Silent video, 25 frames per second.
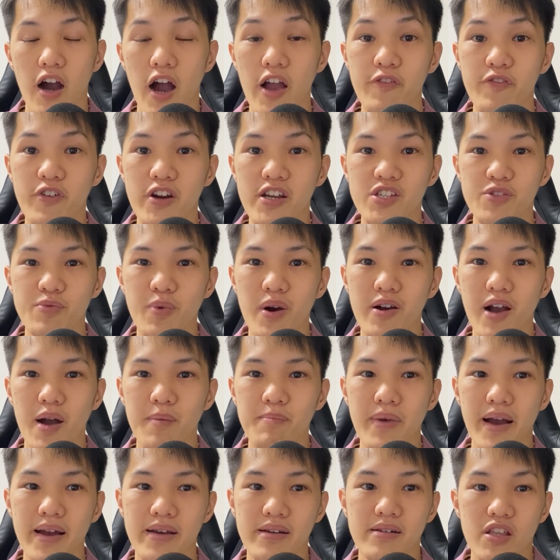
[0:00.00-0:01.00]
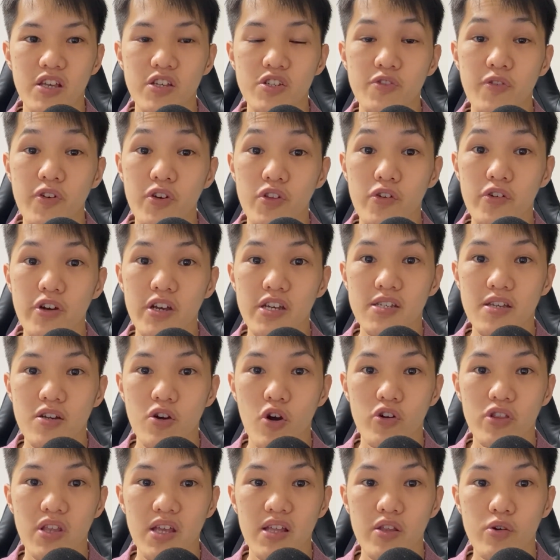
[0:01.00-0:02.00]
Hi friends, welcome back. This video is a
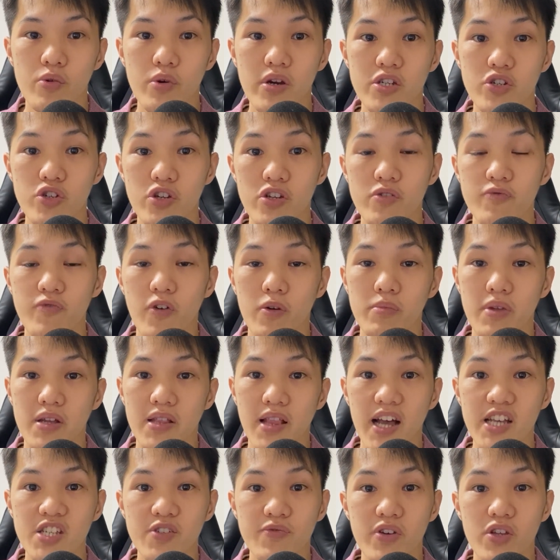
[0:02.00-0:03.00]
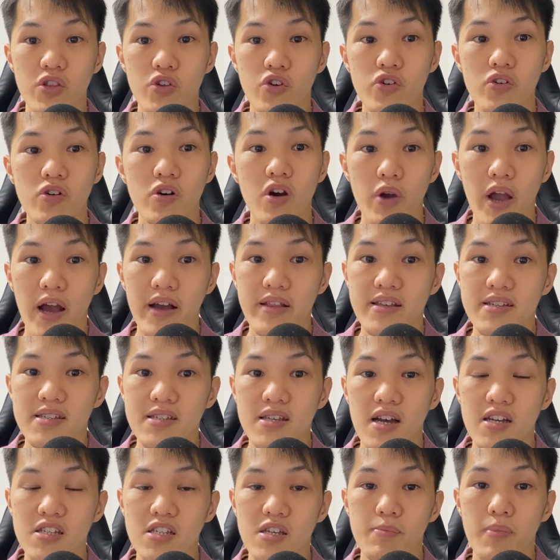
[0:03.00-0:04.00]
continuation from the last video where I
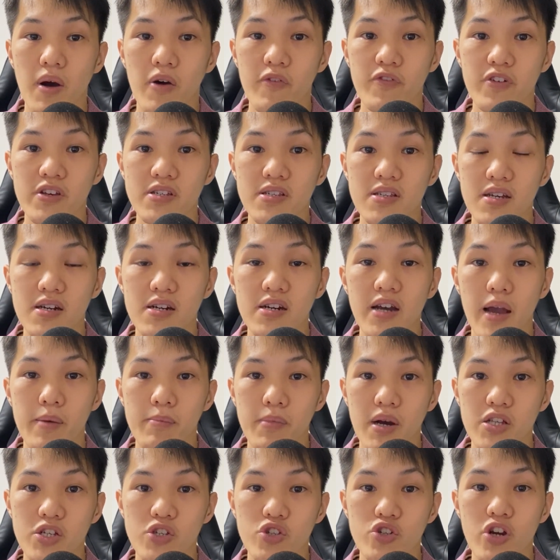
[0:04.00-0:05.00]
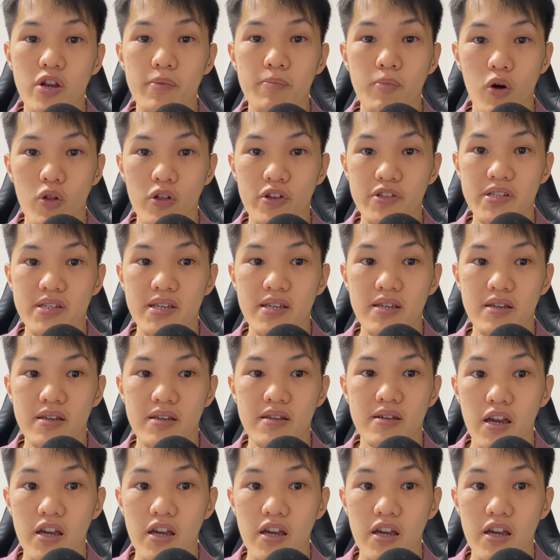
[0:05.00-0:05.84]
discussed about fiscal and monetary policy.